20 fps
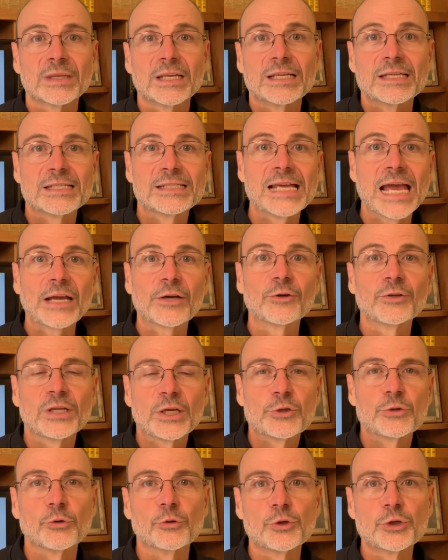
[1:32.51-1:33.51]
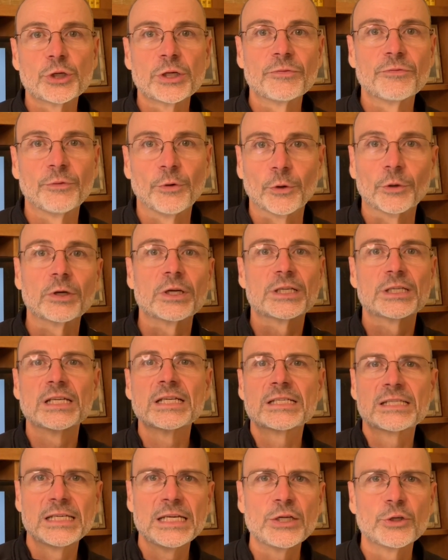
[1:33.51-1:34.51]
second-day sushi for
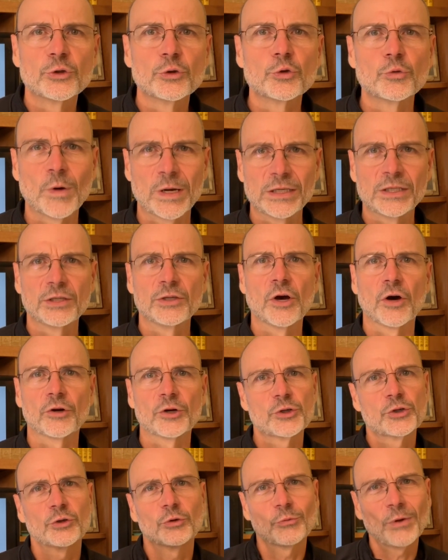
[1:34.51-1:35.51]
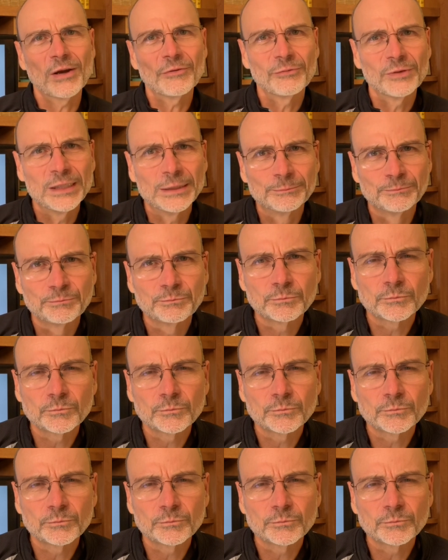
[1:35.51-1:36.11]
$16 to $20, so roughly